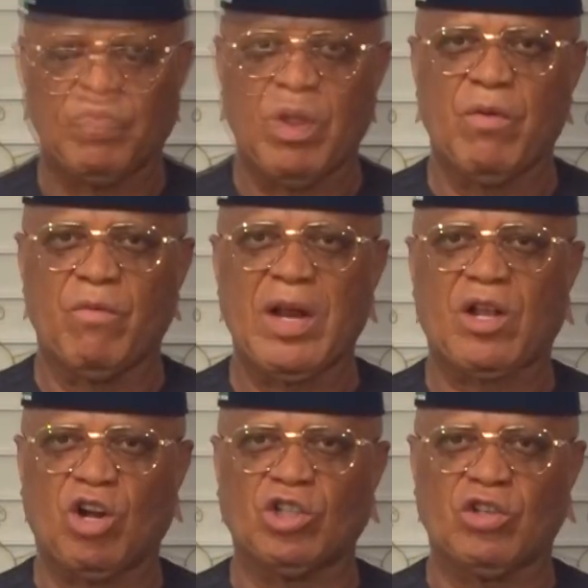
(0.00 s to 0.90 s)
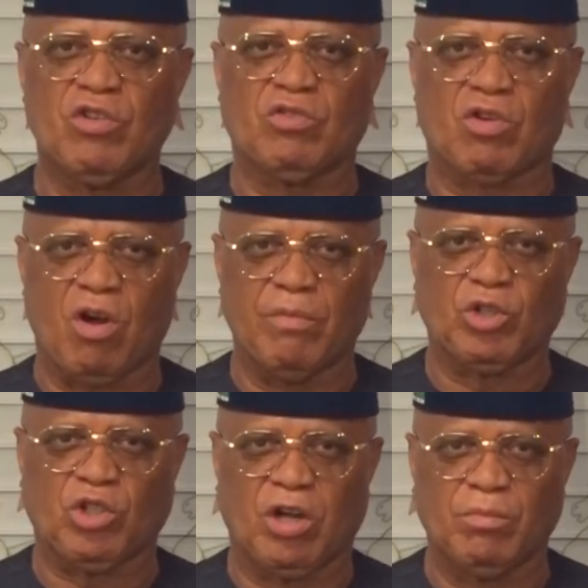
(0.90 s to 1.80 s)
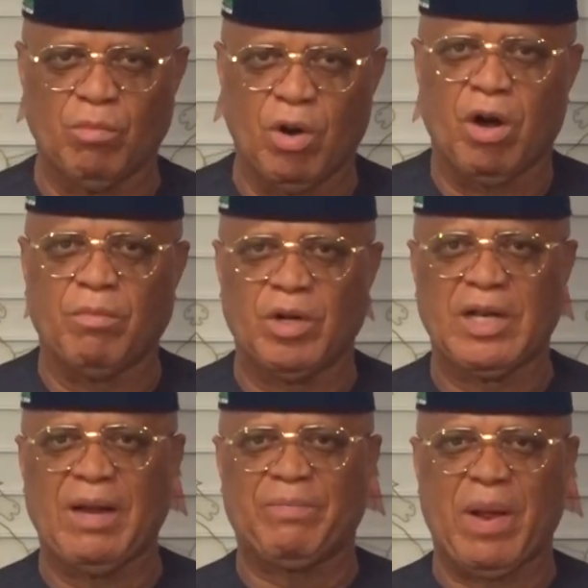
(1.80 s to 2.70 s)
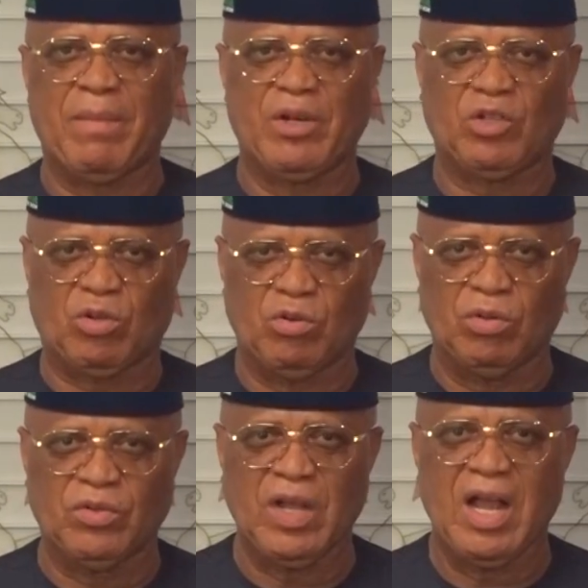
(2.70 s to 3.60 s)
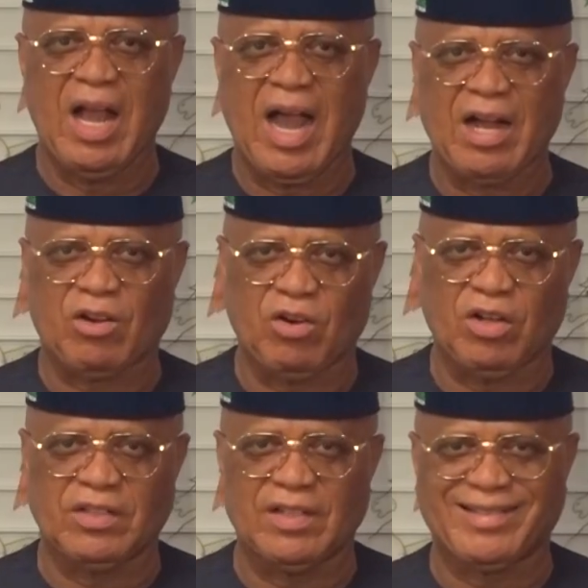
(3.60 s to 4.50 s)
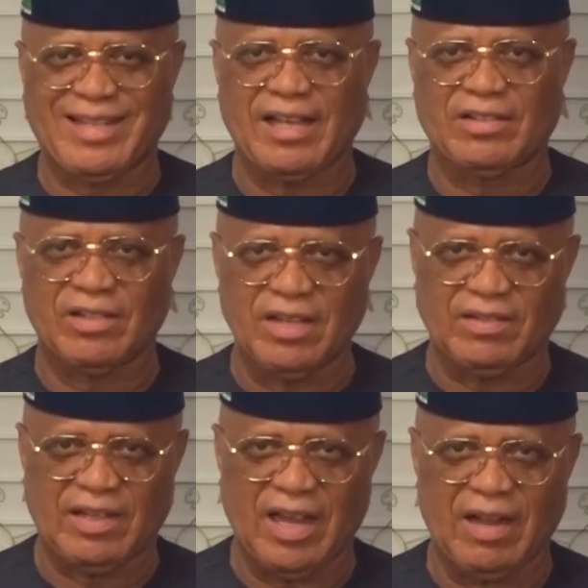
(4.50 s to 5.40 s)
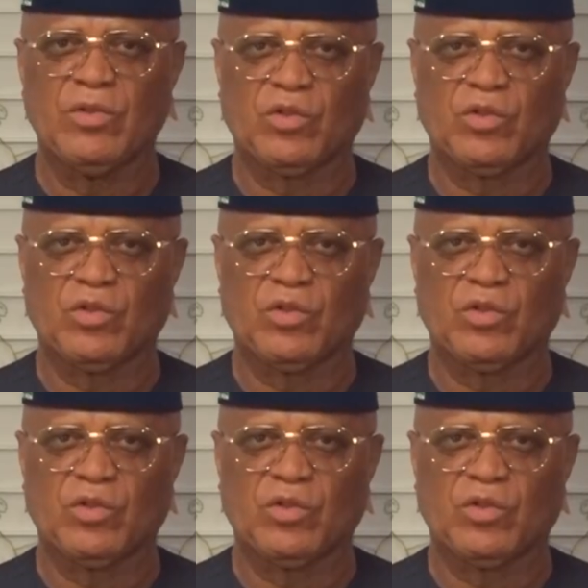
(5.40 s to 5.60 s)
We will continue to commission more model primary schools across the state this year,